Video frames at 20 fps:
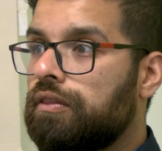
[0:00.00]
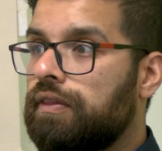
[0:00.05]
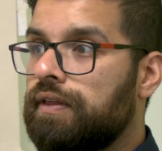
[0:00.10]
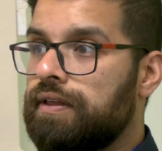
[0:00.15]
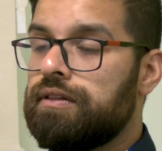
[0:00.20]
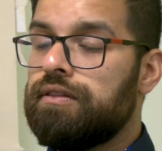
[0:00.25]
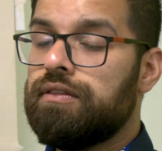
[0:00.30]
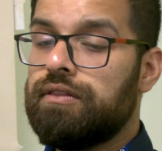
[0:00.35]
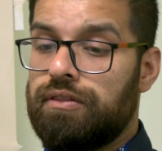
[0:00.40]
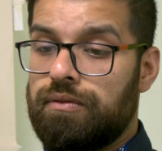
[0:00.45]

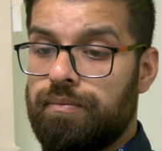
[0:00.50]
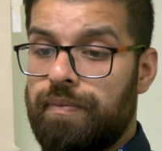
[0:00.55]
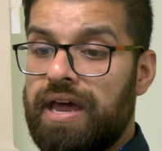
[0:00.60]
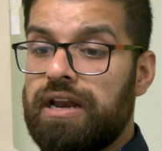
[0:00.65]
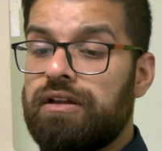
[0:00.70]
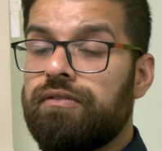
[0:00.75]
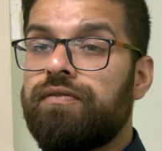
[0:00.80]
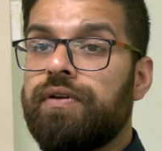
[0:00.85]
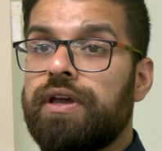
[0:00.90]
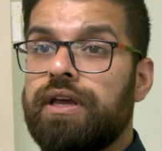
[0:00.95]
The
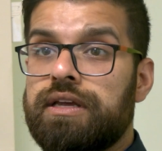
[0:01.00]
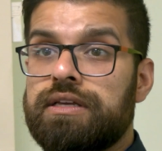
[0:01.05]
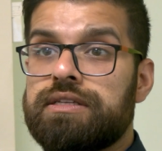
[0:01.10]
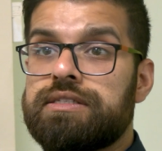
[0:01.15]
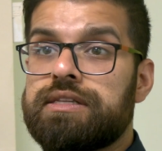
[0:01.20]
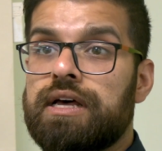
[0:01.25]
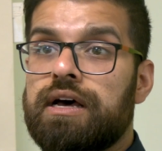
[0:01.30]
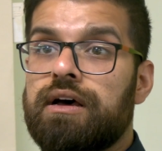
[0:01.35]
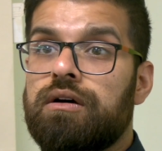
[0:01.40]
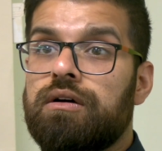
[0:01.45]
benefit
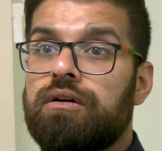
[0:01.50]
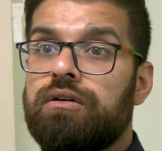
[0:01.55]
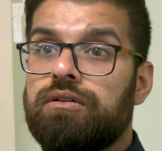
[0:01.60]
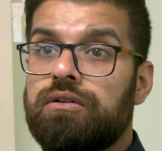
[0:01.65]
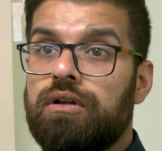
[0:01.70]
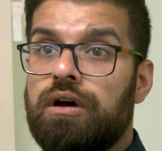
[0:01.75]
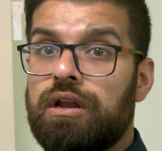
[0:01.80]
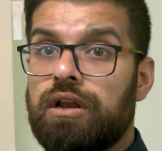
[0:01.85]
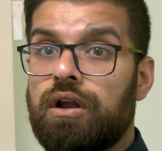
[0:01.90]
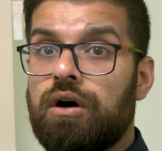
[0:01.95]
is that
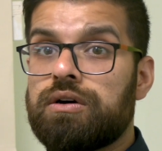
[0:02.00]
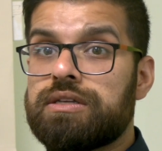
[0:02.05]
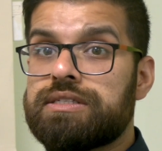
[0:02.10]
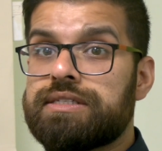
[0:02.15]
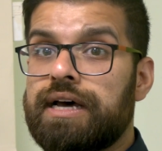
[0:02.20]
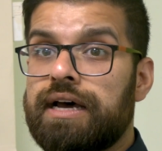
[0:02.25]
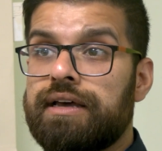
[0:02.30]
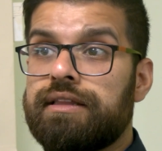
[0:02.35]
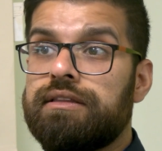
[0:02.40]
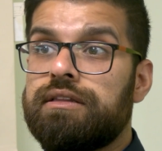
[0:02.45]

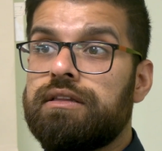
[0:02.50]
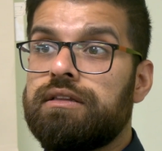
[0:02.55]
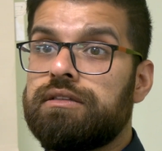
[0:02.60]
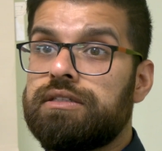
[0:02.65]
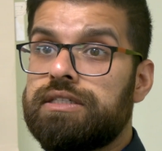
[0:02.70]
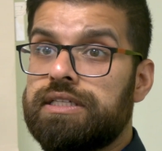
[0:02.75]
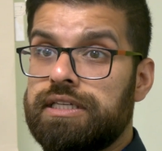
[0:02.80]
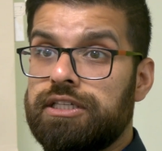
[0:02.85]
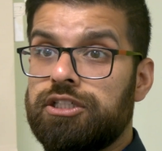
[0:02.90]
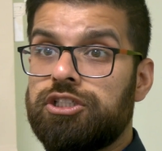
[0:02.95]
alongside
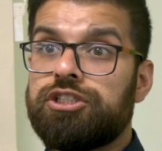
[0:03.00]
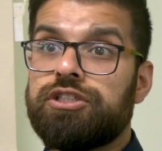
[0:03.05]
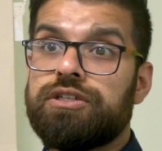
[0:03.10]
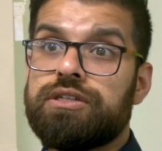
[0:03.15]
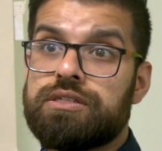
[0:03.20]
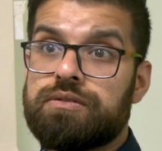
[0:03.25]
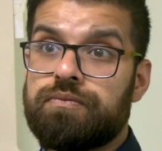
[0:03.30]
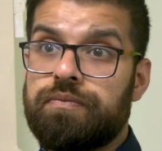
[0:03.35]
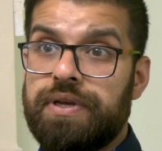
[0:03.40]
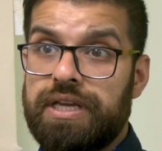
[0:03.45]

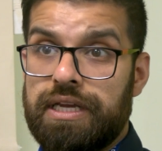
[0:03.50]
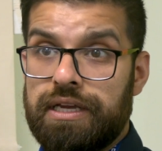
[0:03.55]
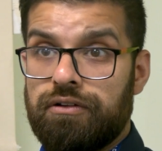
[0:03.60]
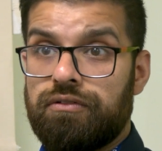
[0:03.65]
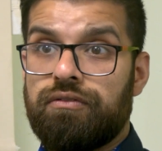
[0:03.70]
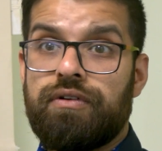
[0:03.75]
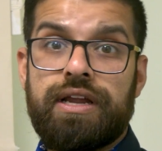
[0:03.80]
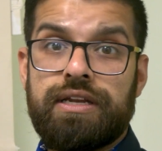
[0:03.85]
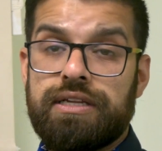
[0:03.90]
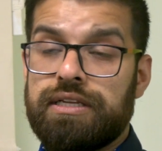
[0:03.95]
teachers being
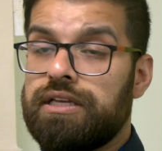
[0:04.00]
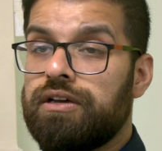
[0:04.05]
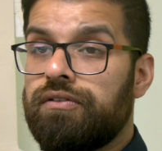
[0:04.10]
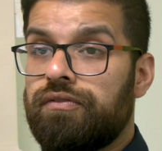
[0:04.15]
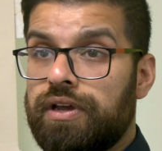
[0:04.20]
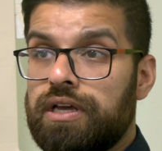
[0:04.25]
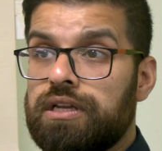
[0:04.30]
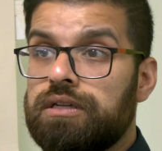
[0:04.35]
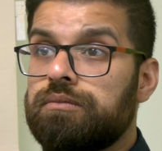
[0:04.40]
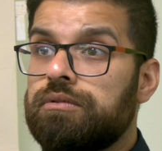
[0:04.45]
readily
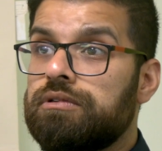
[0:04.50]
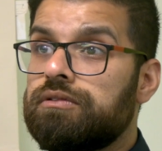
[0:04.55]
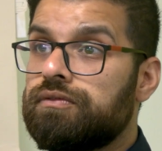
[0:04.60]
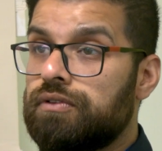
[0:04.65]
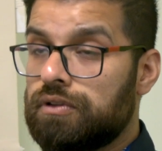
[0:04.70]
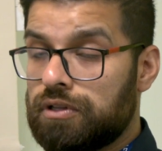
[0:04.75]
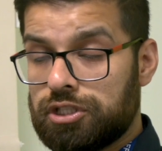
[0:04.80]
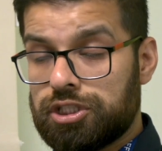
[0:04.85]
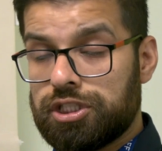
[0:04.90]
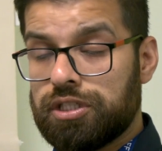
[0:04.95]
available
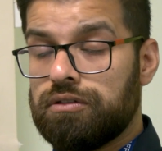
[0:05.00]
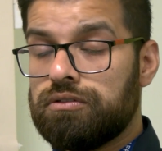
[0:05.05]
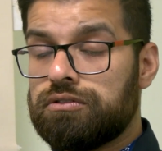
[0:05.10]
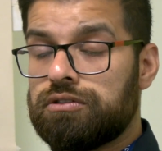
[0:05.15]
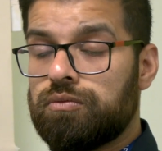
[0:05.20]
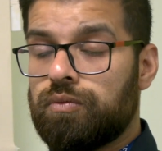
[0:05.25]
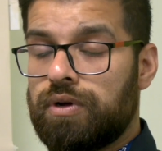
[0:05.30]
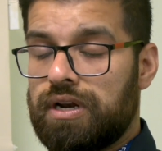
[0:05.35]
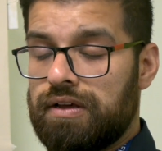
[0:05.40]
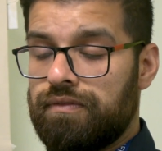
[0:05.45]
for the
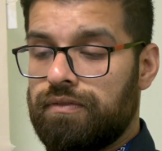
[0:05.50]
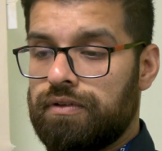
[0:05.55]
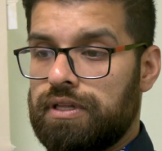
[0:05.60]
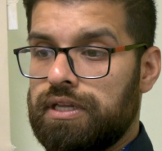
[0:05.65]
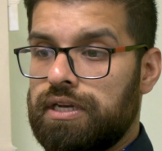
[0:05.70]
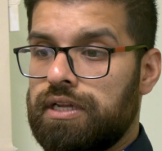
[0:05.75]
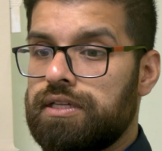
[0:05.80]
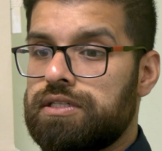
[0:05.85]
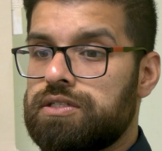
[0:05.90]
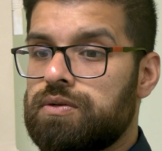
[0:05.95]
children whenever
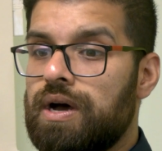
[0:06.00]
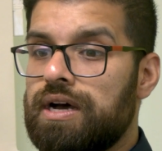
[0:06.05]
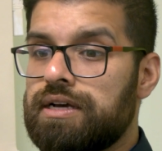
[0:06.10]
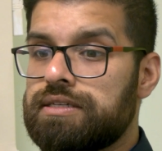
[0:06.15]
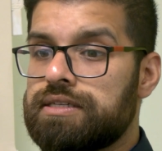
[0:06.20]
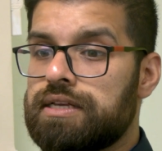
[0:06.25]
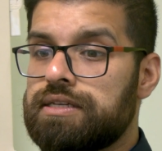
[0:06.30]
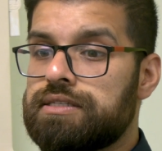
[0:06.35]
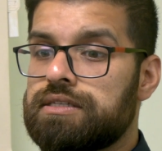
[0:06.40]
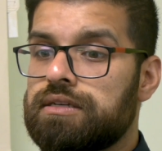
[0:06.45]
they need to
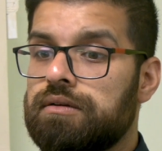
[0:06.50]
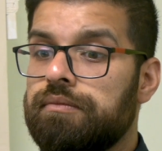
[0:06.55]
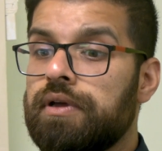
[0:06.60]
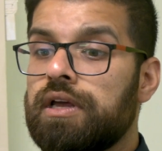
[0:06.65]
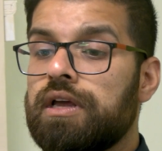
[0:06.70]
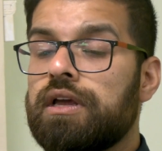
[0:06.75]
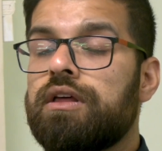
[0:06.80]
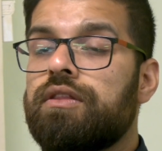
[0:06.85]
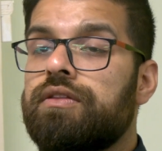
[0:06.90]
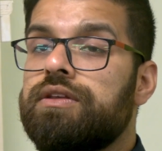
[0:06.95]
access them,
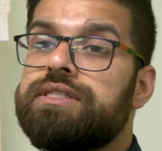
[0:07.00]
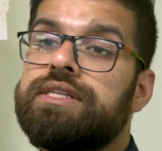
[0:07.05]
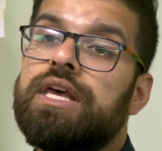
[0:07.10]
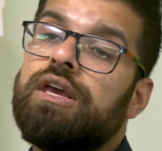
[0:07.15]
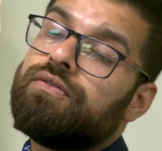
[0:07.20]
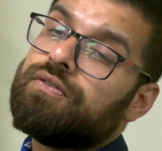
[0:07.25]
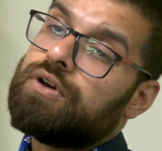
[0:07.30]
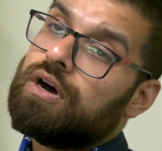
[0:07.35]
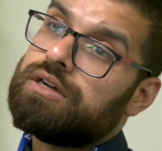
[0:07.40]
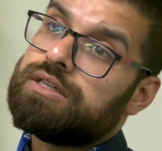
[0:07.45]
the
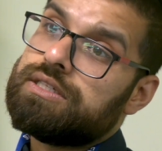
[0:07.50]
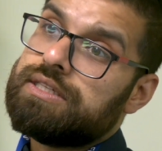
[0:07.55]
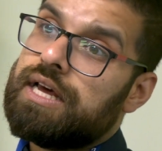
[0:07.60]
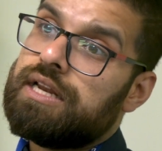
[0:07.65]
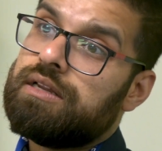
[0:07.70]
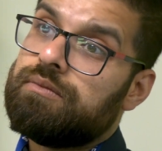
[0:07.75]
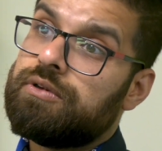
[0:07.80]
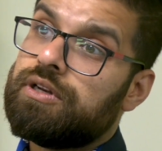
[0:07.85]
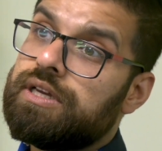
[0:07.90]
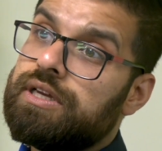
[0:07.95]
safeguarding
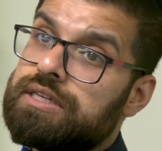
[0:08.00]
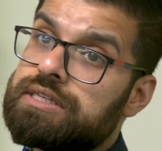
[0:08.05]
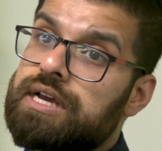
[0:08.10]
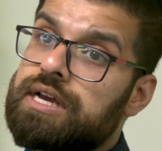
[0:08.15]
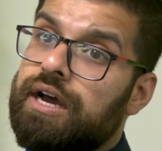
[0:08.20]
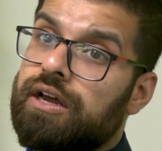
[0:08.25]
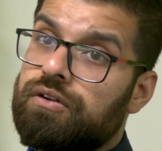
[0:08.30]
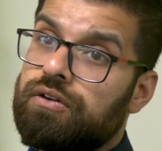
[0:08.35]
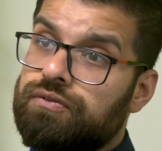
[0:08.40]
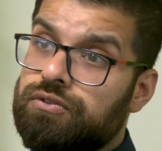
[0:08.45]
element is
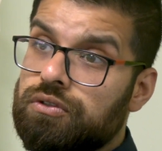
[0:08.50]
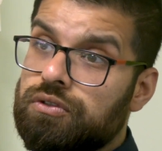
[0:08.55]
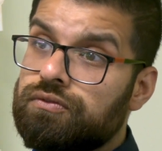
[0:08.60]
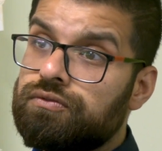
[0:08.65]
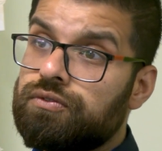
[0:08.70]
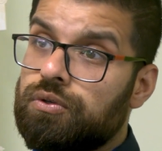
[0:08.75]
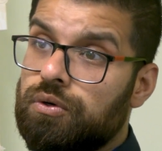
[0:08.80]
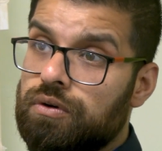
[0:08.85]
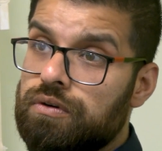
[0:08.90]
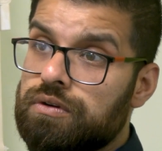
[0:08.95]
kind of done
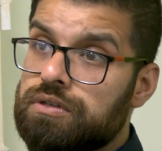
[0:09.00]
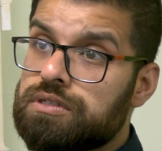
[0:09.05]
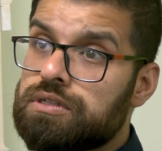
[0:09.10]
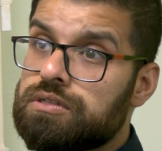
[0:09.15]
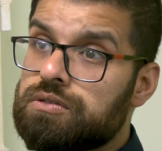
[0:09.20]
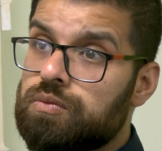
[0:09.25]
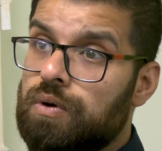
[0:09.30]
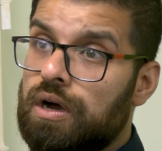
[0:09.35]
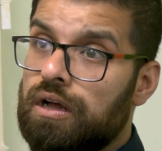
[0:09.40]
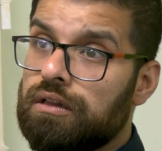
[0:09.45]
for us
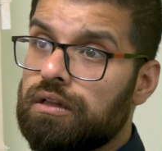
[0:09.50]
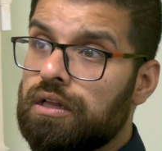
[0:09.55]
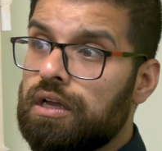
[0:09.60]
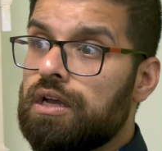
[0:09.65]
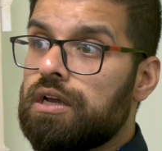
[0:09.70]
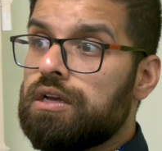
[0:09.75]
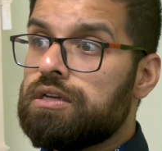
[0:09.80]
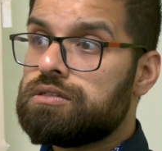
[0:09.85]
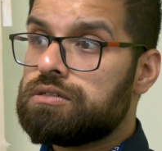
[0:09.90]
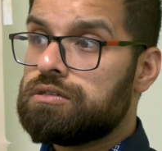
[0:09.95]
as well.
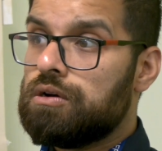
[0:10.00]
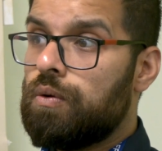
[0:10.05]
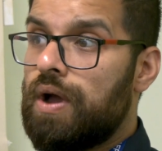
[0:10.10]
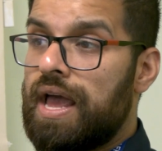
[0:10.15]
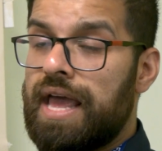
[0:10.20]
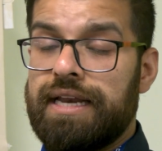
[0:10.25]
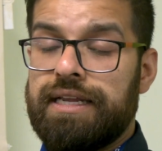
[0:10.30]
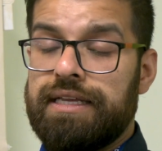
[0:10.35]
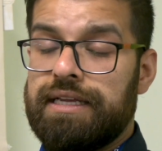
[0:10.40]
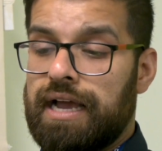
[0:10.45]
So
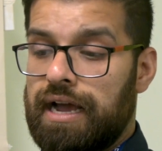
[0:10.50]
any